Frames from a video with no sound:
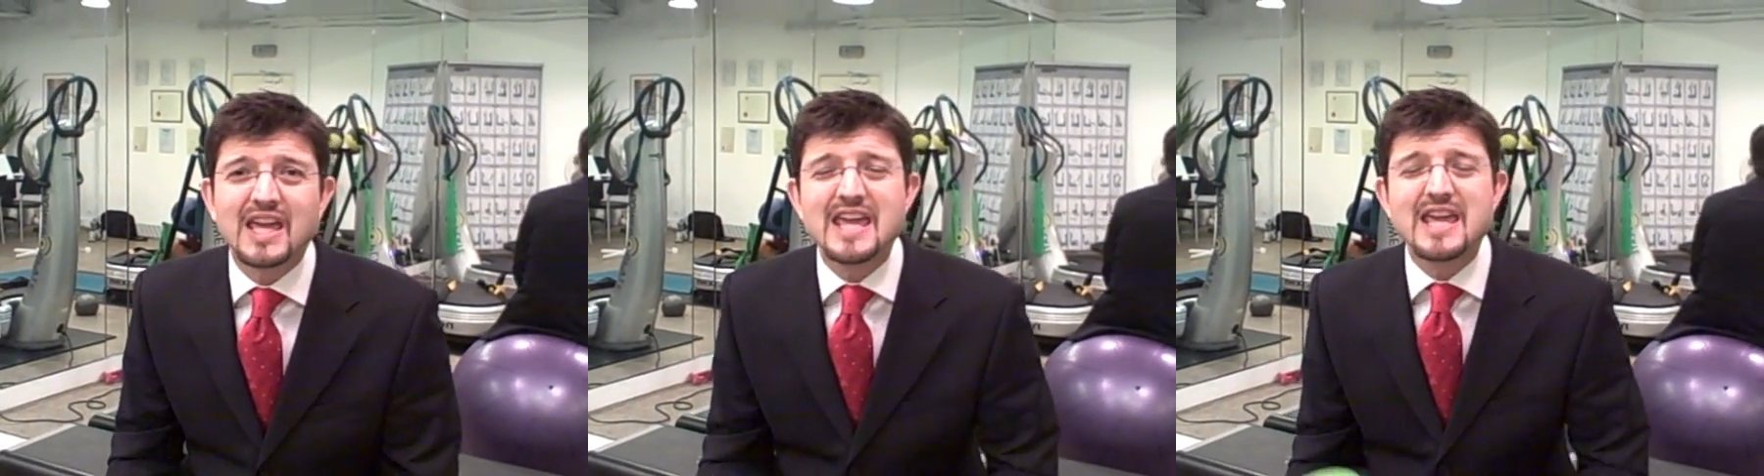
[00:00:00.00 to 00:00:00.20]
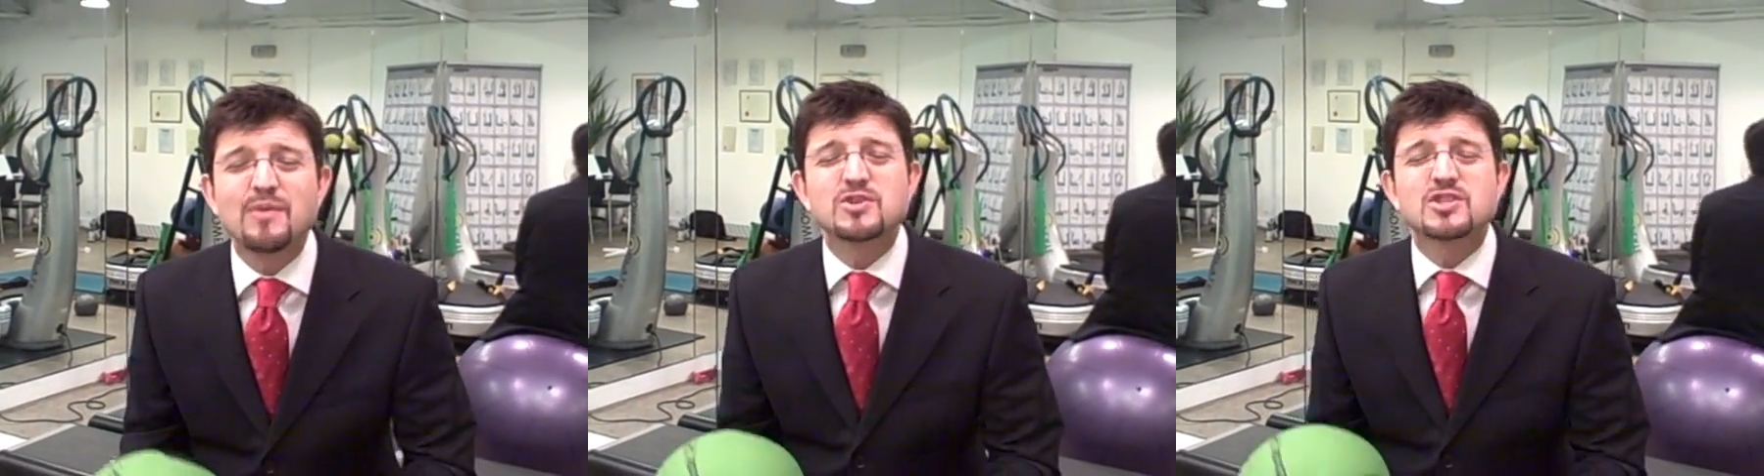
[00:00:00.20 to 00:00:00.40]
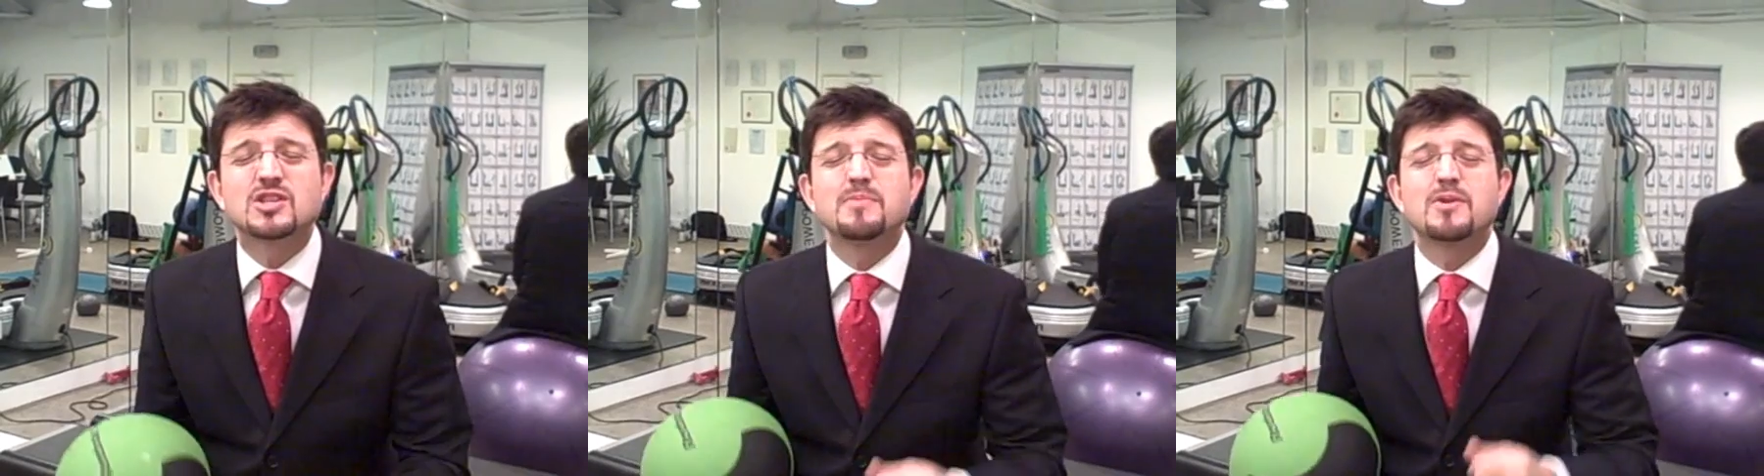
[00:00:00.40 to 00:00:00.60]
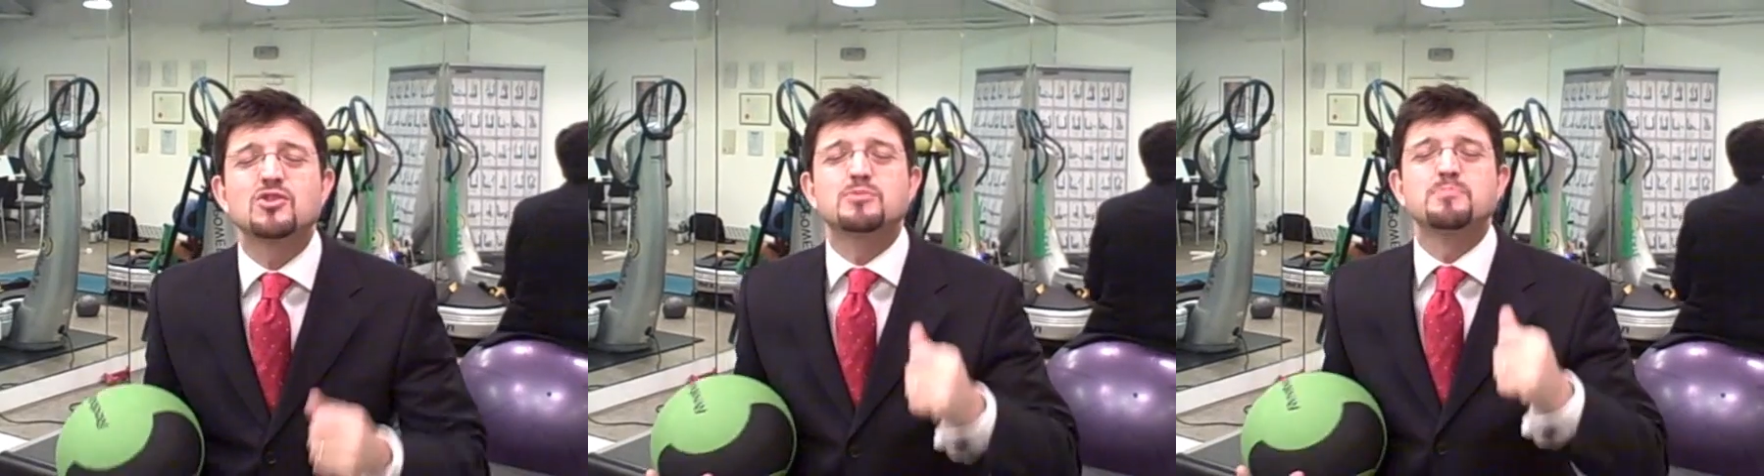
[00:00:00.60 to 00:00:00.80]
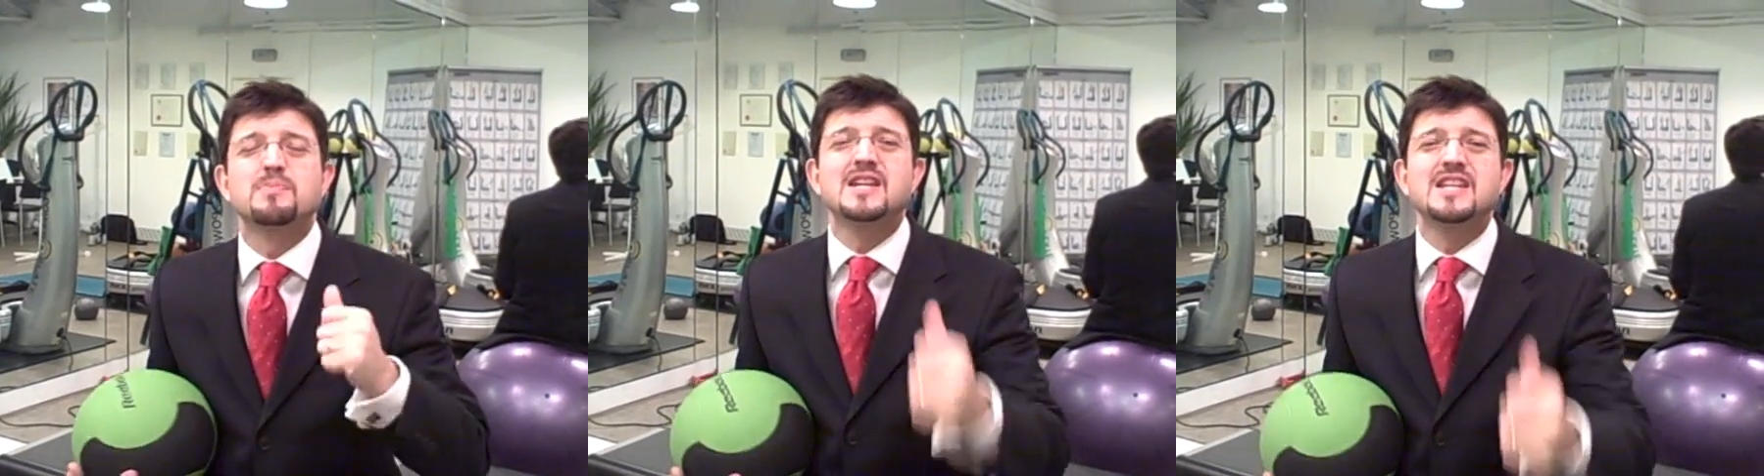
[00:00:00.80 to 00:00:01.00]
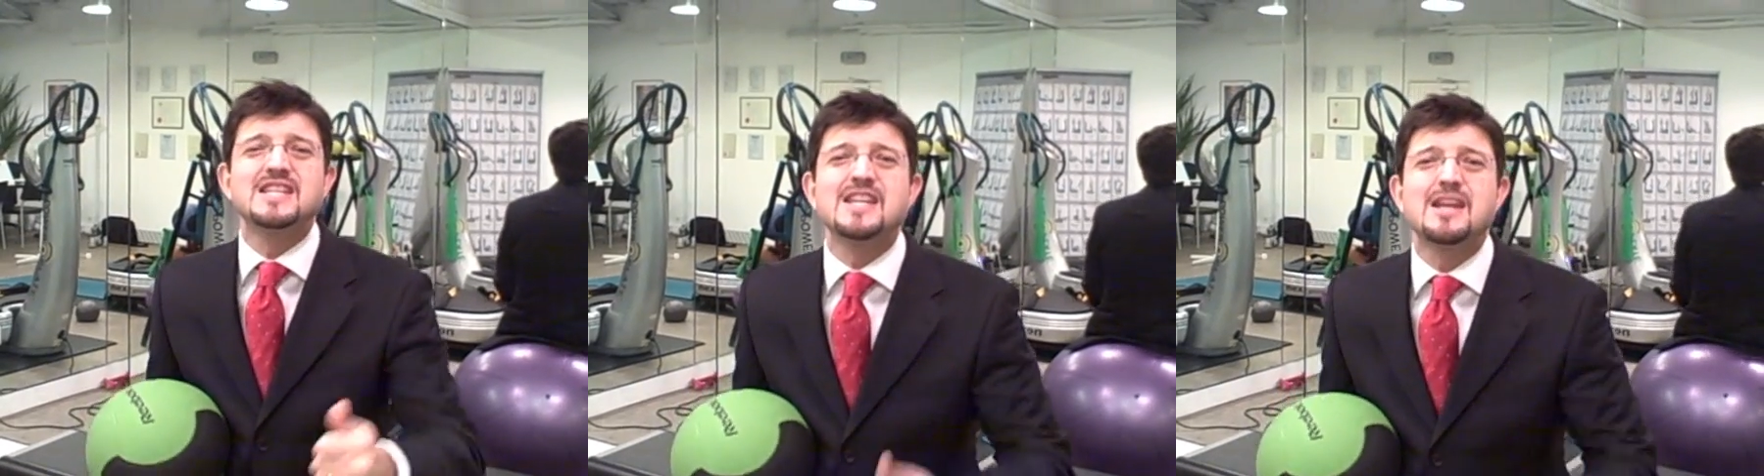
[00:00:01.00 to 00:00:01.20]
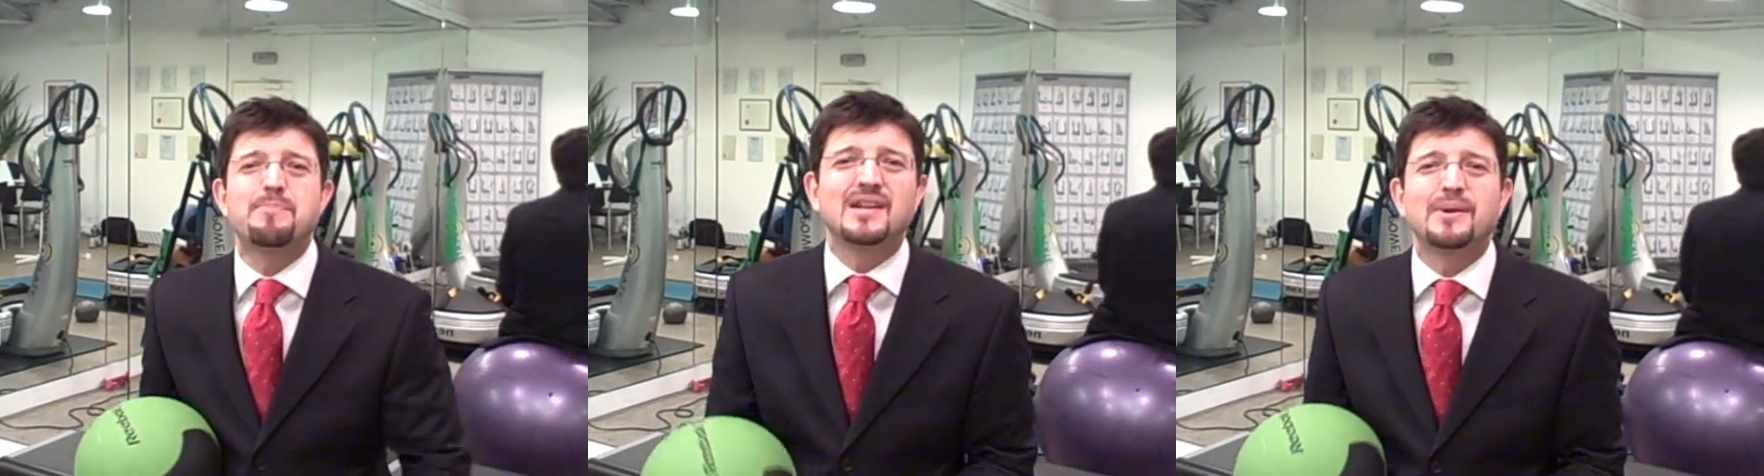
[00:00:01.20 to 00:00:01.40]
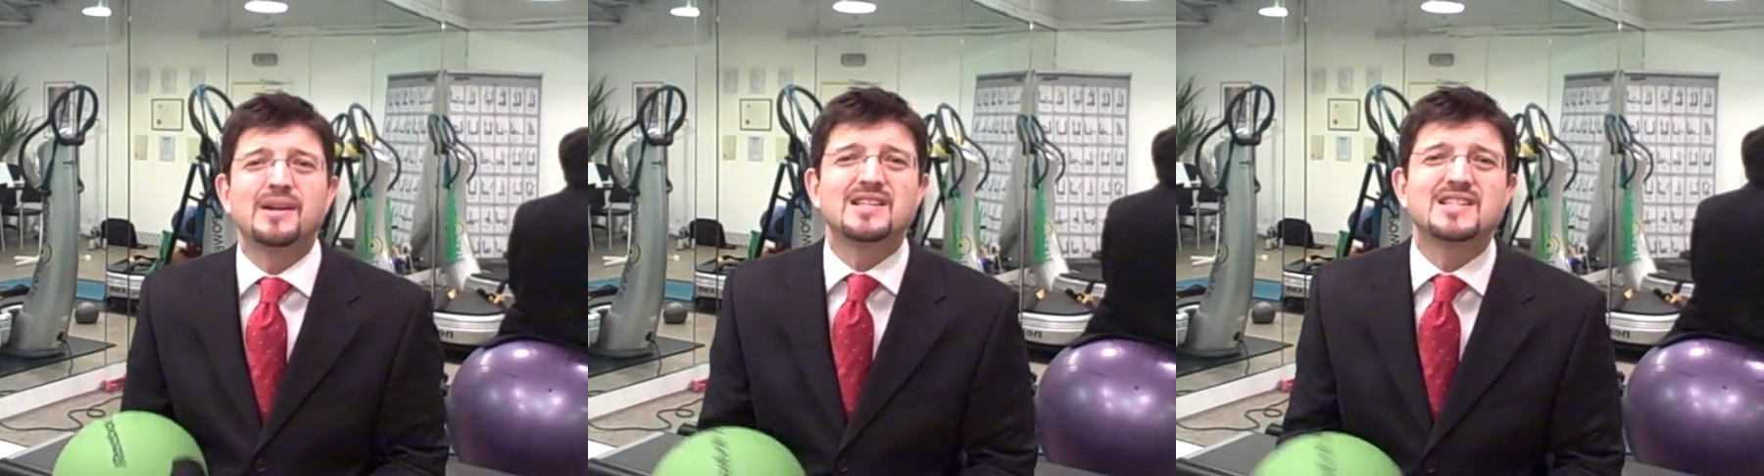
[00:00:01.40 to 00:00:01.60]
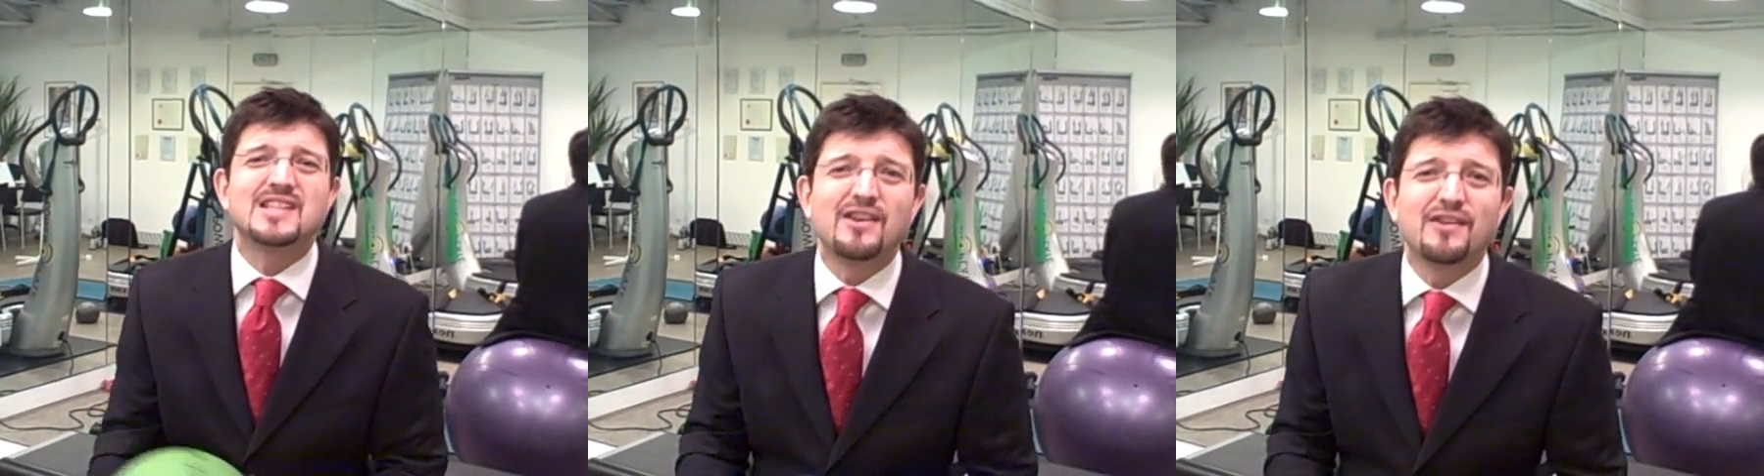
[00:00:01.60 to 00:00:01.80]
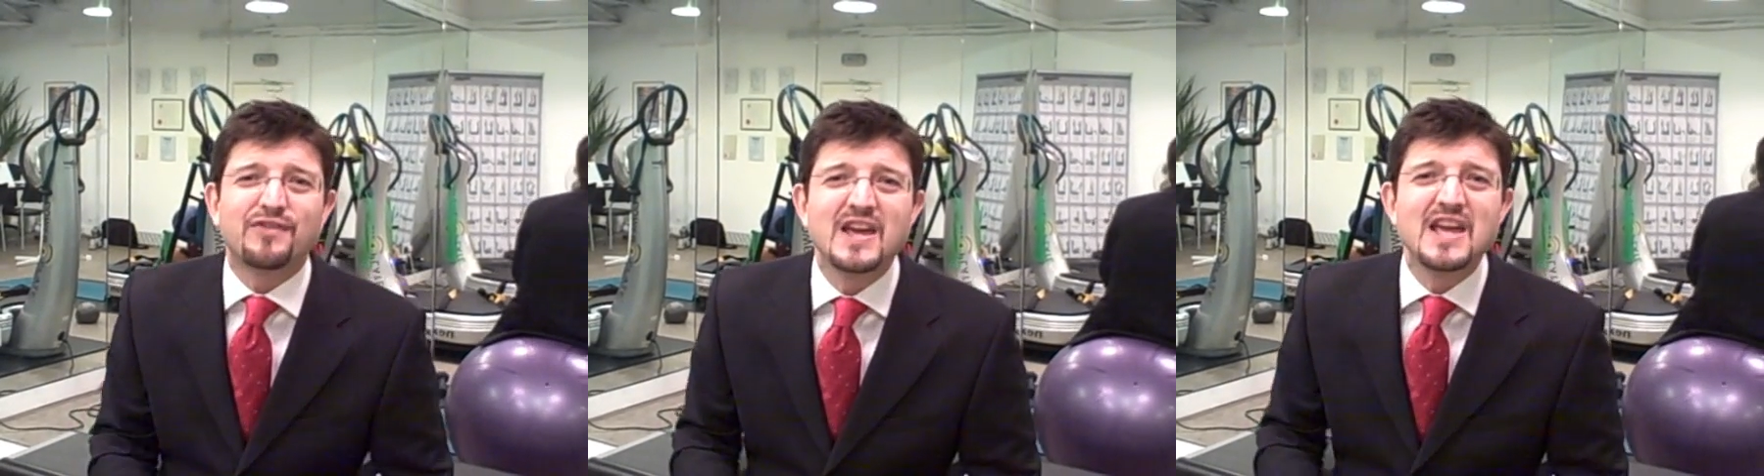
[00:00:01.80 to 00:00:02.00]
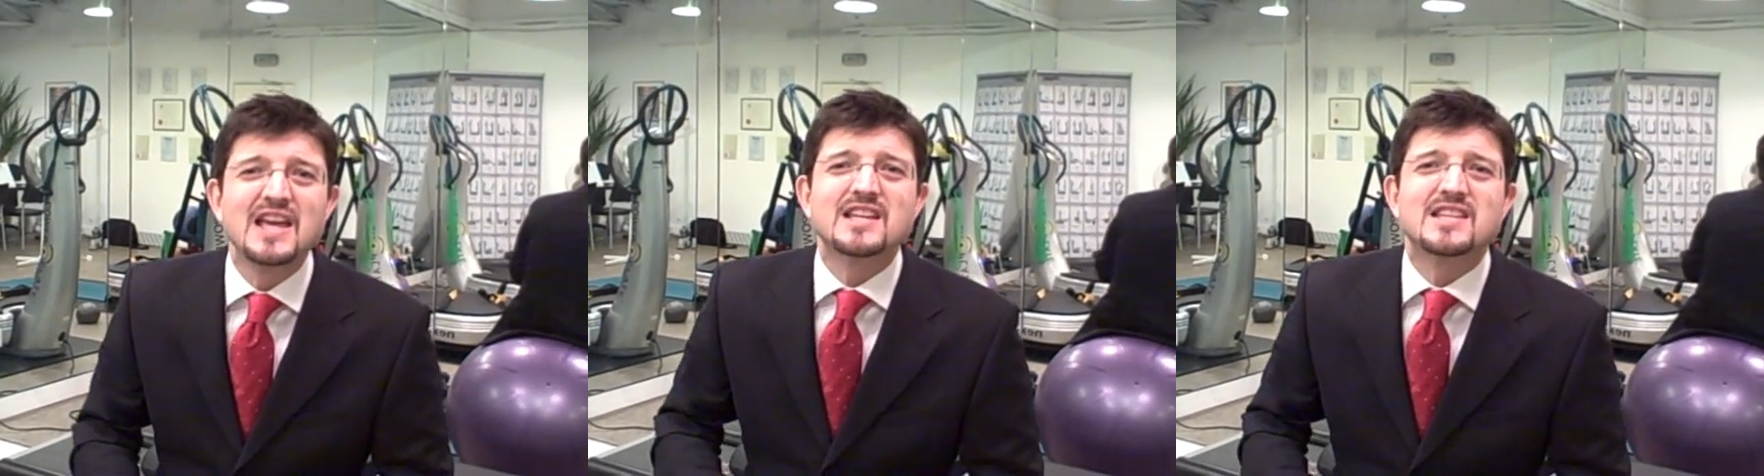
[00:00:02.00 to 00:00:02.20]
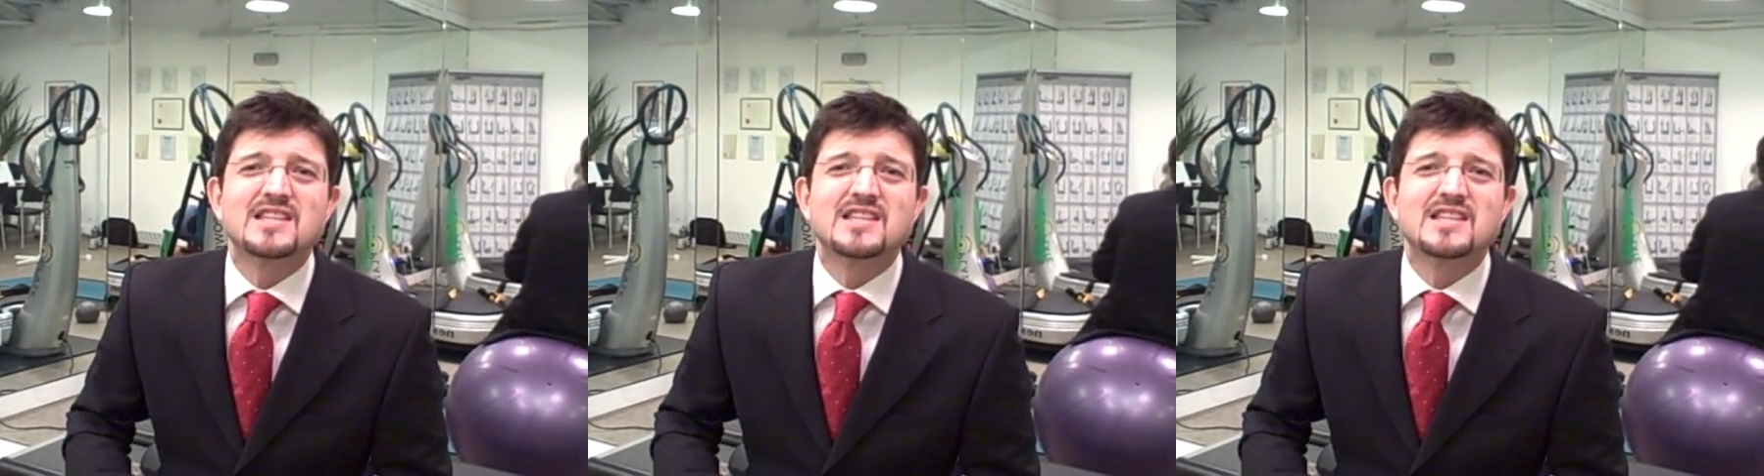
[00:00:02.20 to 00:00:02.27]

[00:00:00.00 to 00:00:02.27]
He was the most manipulative,